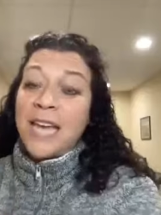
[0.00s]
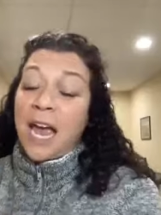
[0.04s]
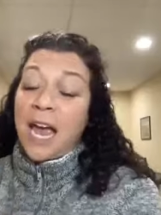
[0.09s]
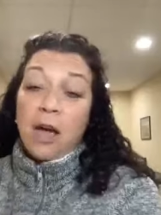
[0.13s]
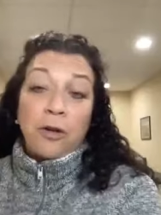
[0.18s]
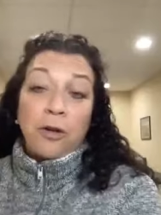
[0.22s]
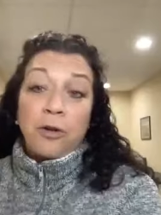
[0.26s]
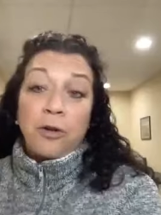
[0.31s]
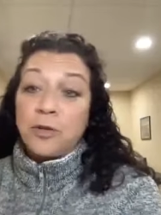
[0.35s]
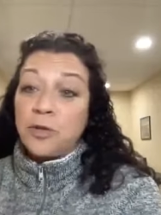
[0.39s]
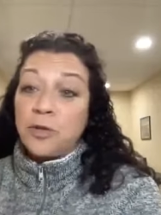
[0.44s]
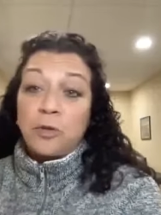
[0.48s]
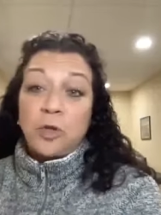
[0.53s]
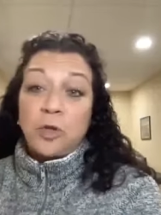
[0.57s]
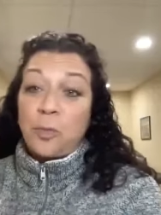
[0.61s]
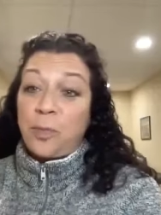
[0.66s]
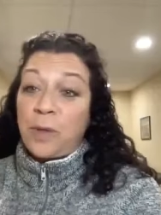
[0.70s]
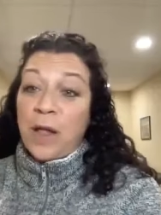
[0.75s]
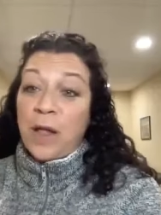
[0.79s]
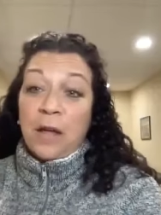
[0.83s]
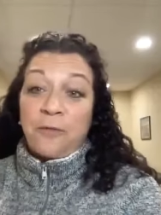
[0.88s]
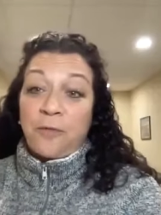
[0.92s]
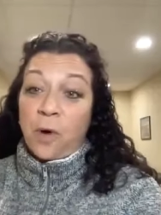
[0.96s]
day on your social
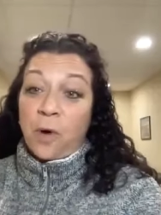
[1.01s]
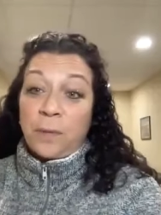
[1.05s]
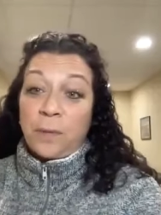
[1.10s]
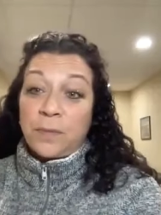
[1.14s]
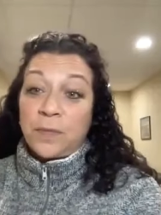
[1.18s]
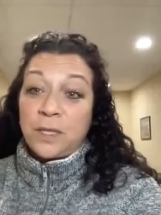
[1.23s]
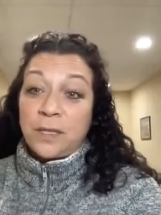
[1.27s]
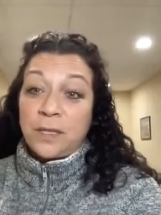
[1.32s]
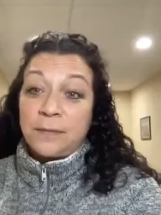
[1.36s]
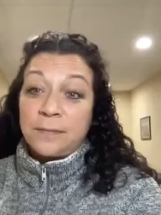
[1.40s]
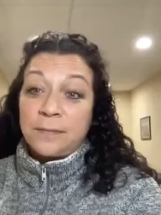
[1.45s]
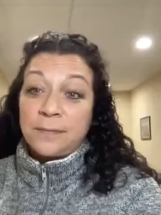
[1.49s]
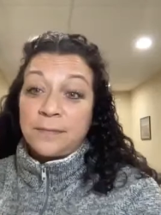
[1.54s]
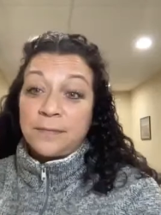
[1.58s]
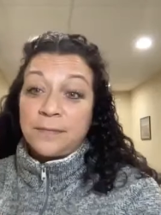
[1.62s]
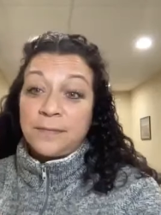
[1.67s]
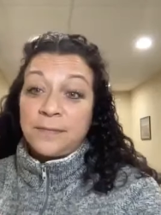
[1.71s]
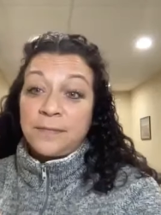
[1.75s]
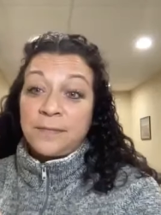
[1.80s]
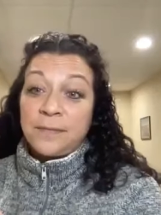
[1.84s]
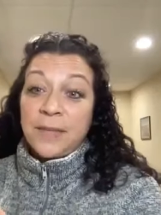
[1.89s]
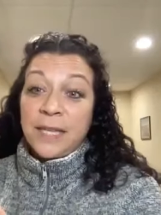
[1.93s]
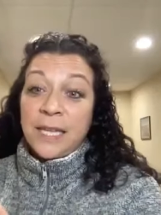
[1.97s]
platforms.
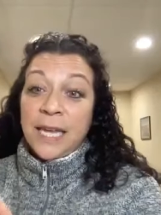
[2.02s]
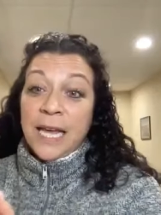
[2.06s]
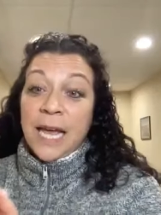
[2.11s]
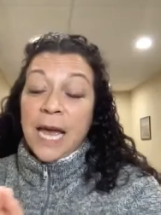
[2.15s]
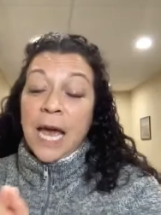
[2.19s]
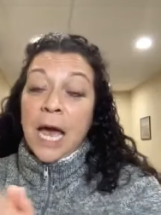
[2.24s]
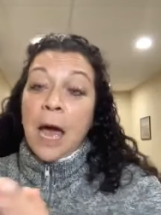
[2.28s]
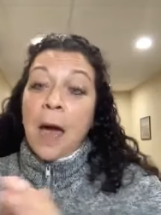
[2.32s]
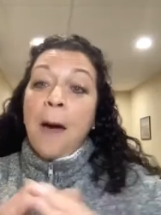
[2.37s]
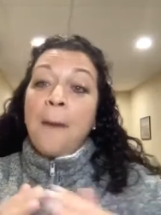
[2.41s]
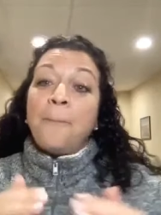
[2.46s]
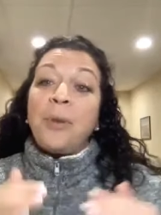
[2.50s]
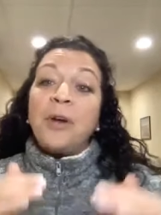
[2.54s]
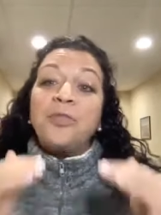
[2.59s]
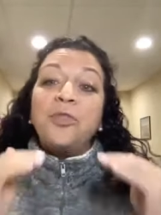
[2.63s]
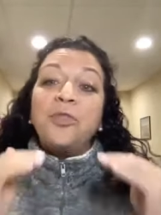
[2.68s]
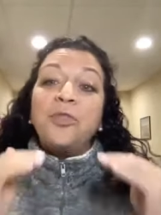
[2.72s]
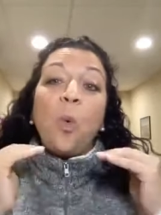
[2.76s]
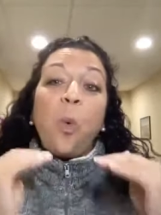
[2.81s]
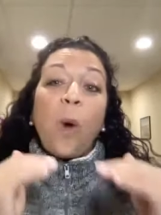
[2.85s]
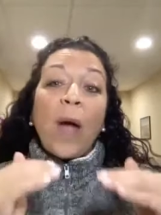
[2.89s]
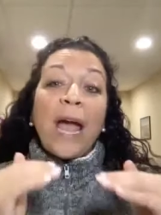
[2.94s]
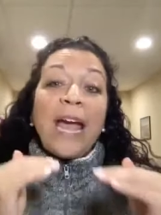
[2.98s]
But
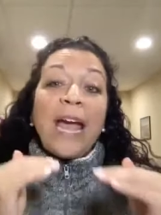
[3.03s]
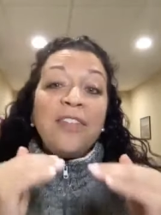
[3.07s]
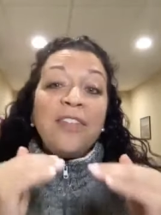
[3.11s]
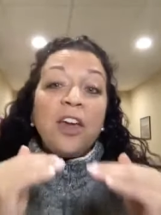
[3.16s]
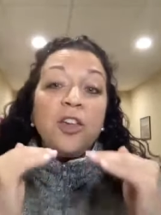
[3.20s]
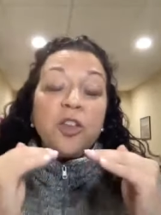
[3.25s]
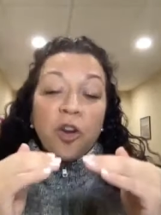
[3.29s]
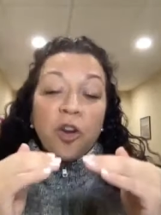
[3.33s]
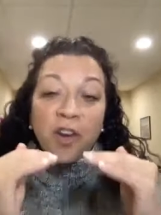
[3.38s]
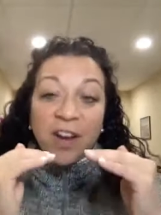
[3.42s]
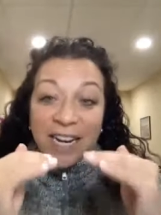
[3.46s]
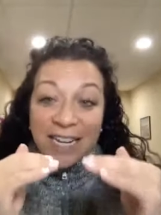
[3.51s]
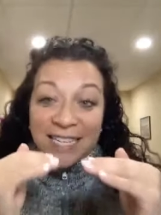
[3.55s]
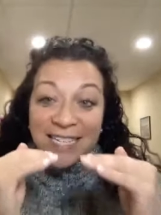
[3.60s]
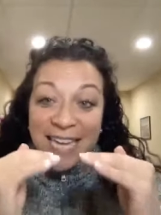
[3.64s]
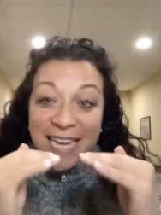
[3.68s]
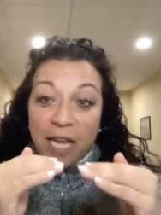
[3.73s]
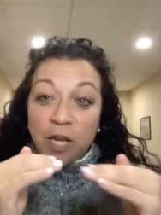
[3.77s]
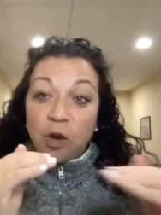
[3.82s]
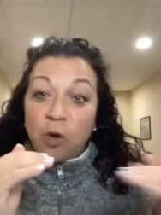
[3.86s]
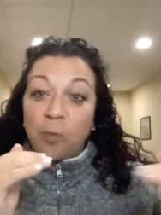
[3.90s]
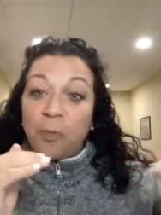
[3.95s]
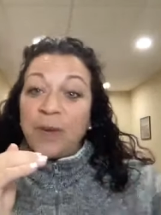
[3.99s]
the way that you're going to
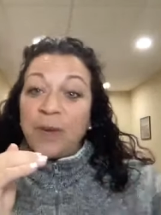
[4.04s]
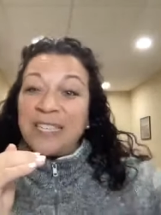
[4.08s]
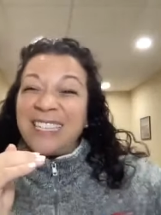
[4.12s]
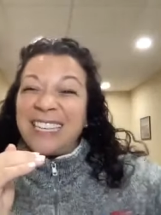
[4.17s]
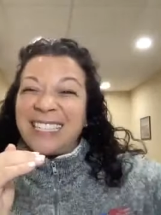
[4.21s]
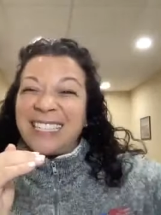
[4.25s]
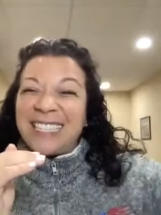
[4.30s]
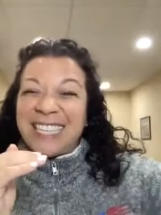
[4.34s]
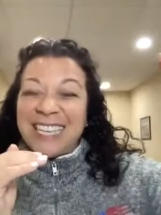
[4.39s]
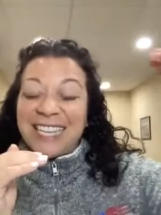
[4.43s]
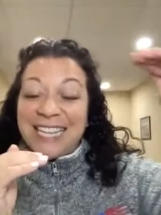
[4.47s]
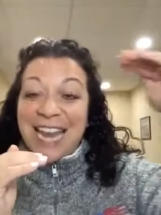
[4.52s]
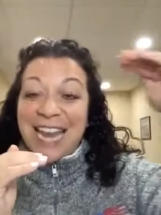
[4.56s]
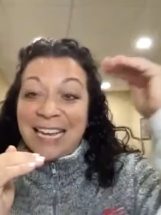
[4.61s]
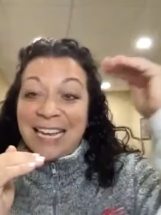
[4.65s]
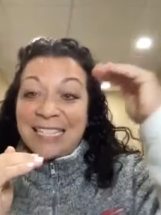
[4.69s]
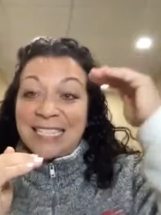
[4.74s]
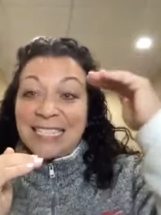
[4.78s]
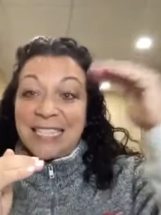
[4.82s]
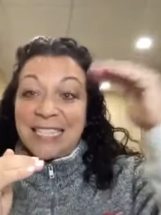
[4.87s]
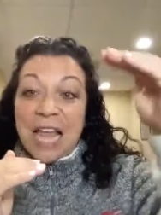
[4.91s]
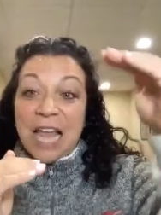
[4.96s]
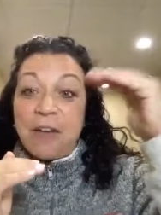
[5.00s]
take your business to the
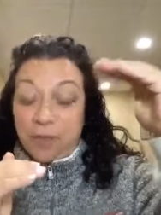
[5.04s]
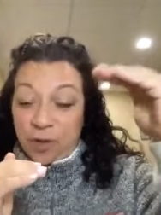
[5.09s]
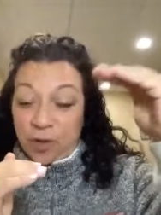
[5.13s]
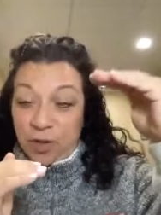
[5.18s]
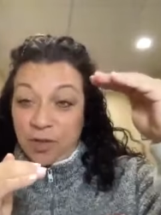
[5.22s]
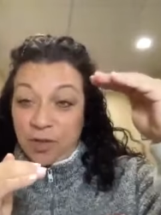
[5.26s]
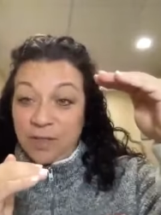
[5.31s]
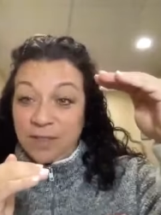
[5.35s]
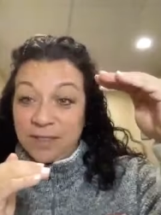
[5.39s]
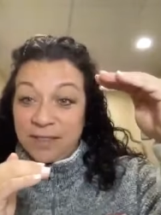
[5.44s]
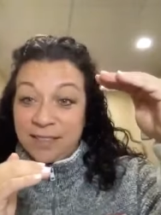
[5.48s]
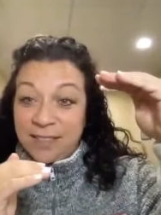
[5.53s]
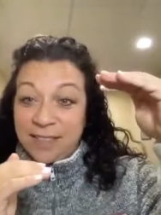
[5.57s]
next level